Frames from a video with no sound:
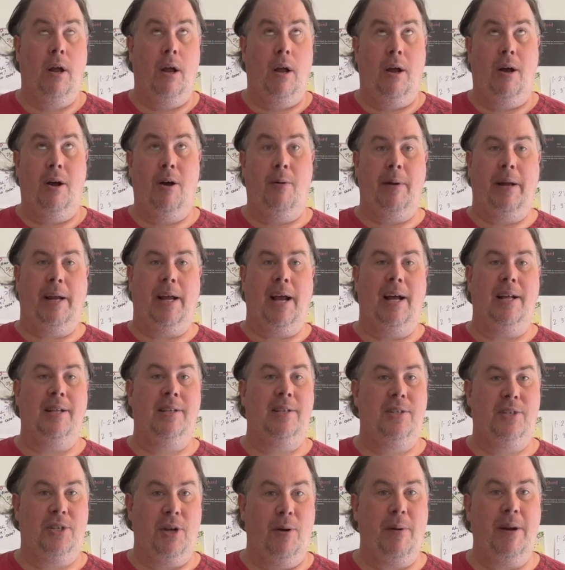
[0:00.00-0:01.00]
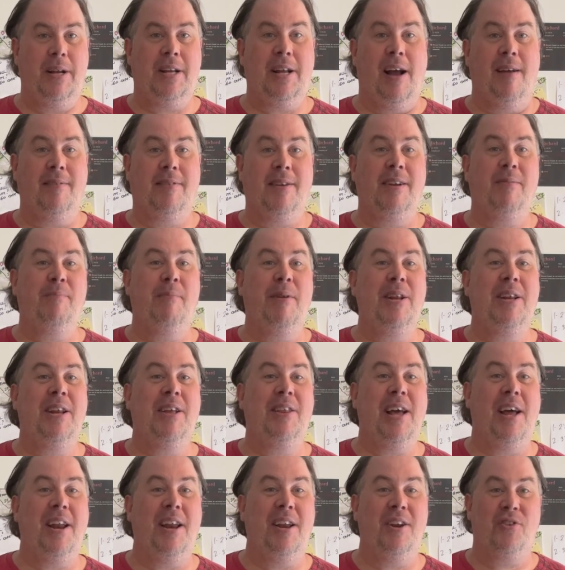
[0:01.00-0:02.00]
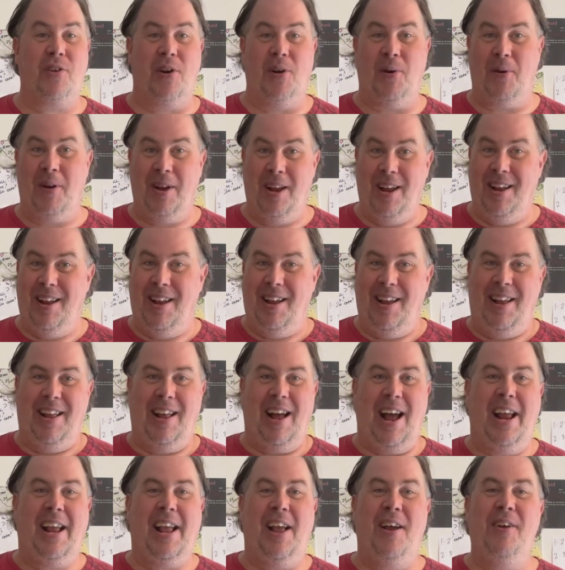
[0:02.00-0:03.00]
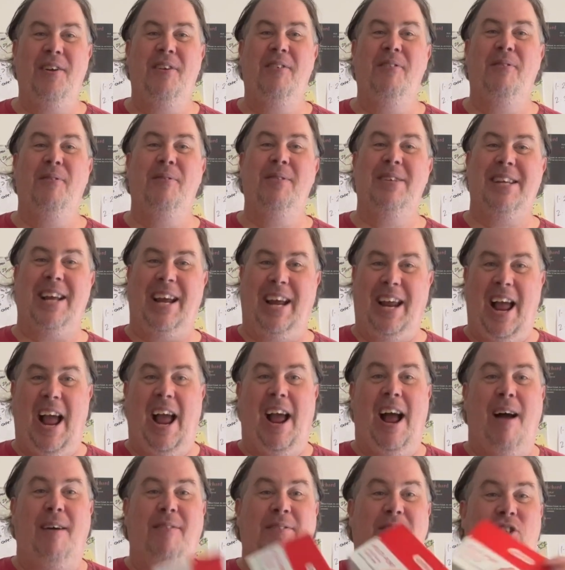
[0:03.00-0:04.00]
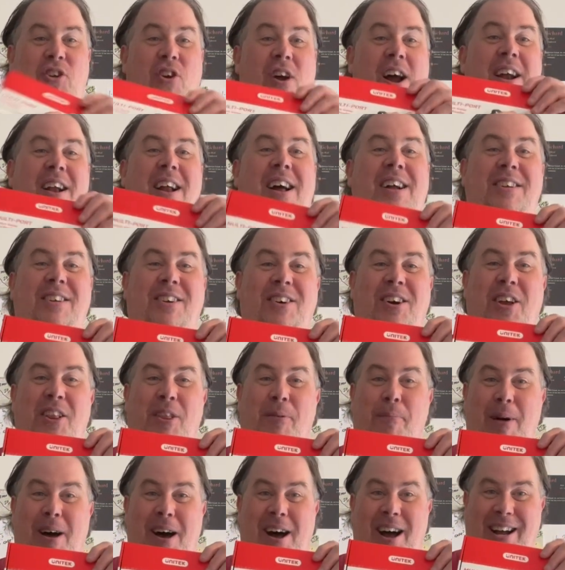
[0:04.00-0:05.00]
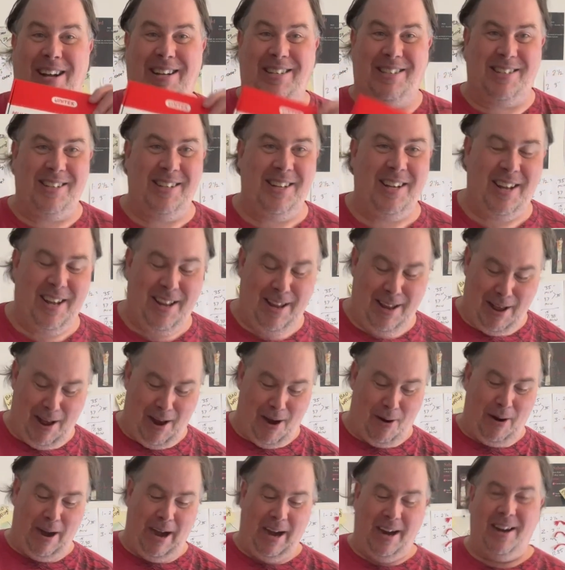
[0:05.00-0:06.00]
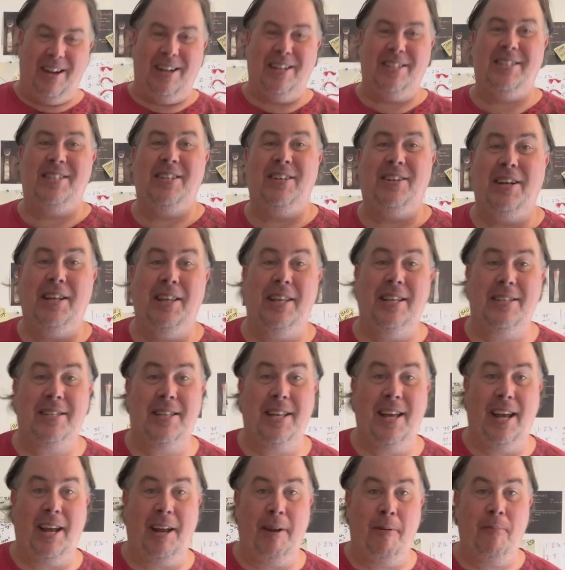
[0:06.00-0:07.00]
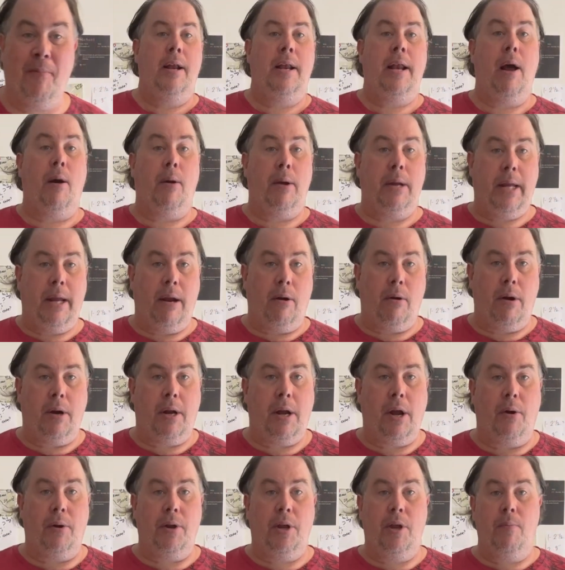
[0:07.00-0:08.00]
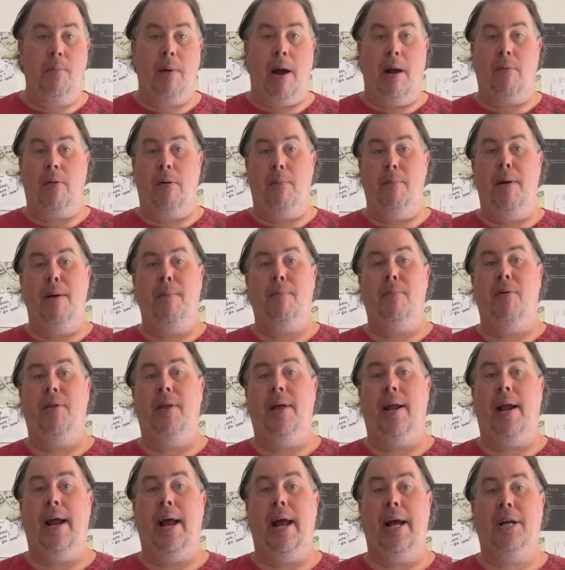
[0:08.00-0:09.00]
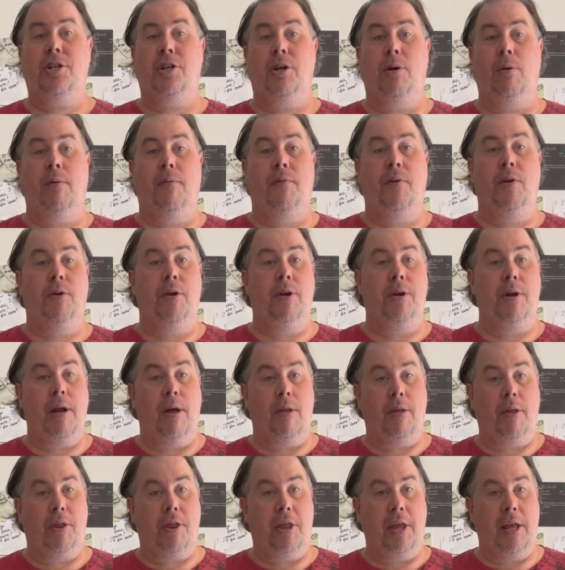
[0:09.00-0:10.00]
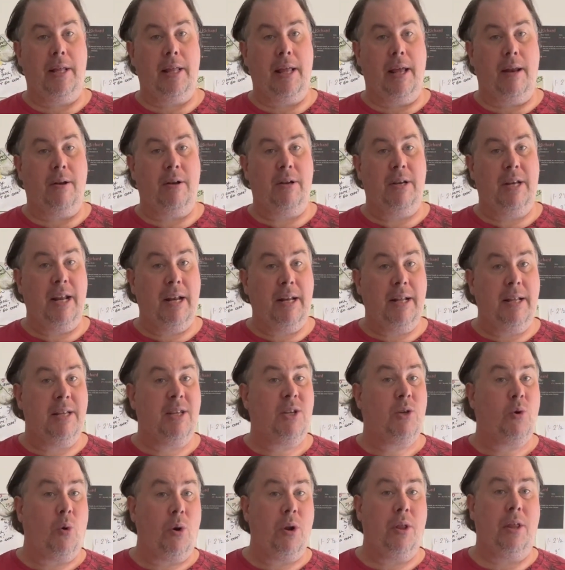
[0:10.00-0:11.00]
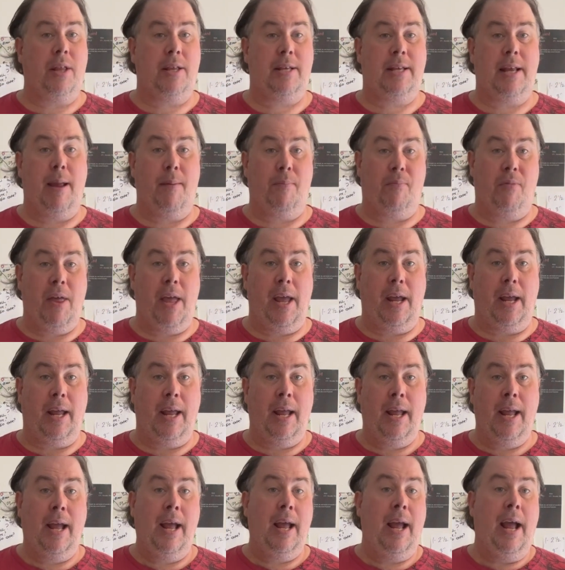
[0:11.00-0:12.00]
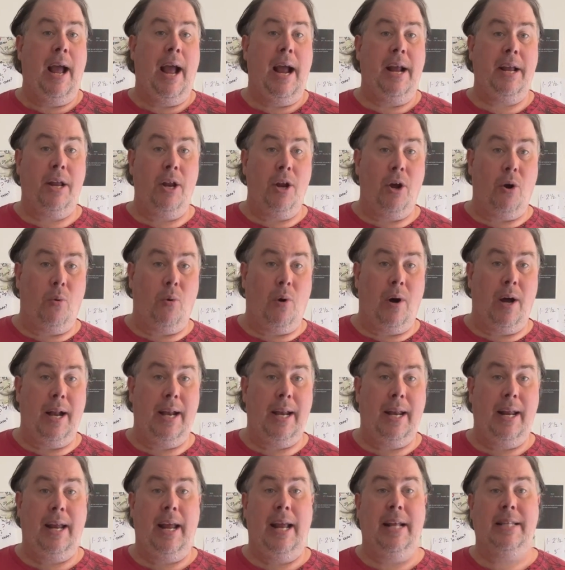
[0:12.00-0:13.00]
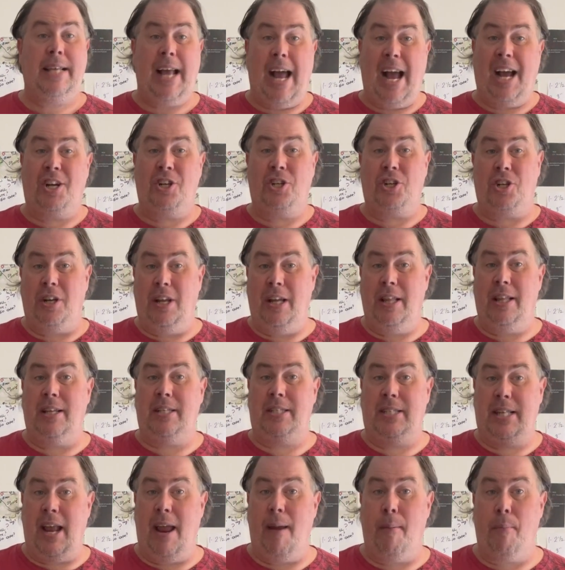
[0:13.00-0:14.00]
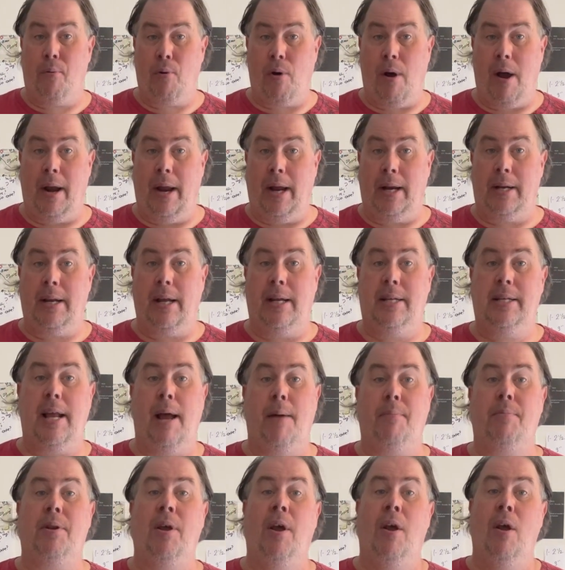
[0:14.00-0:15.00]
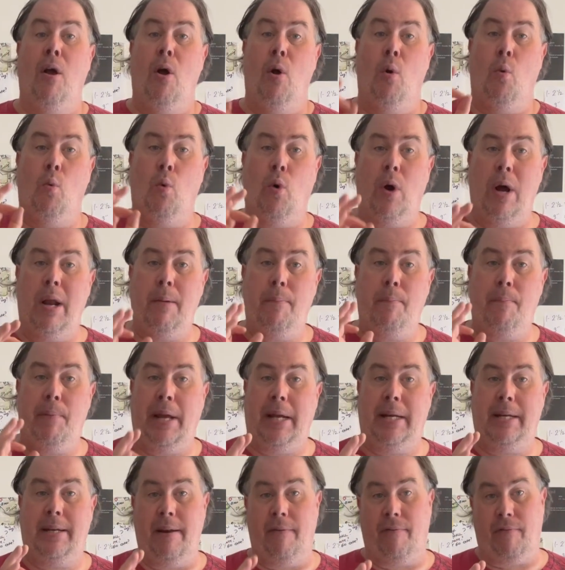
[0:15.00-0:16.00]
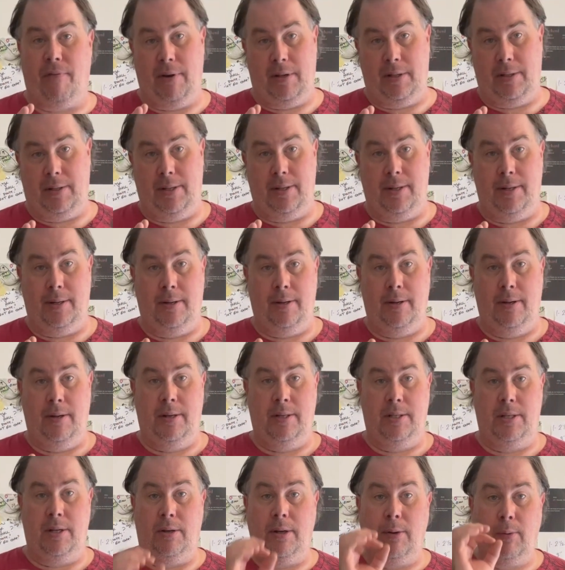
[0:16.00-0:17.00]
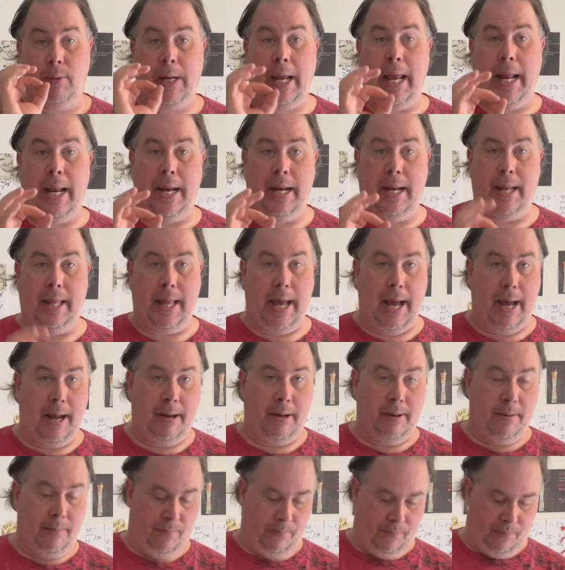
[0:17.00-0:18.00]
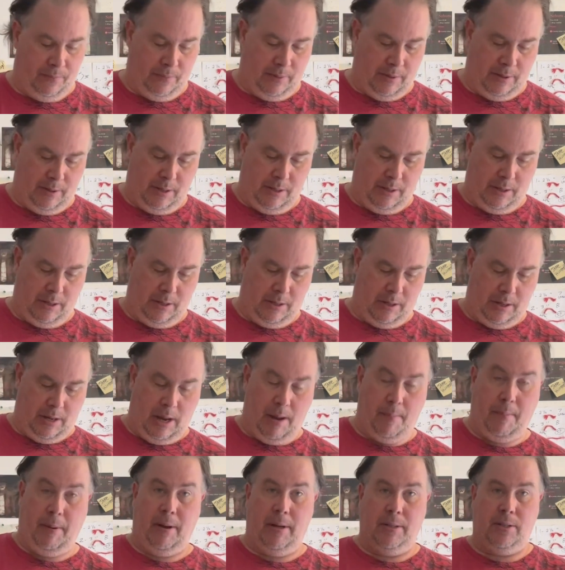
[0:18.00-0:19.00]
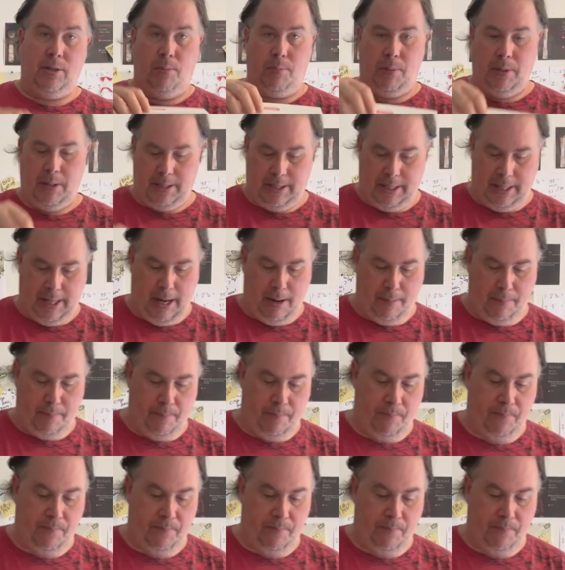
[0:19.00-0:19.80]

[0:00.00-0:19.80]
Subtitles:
Oh my God, so many times I did that intro. I couldn't, I was trying not to look at the box. All right, let's still get this thing. Now a year ago, you might remember that I actually reviewed another thing that did sort of the same thing. And you know what? It's actually the same product, except one big difference. So we'll get into that. Let's open this thing up.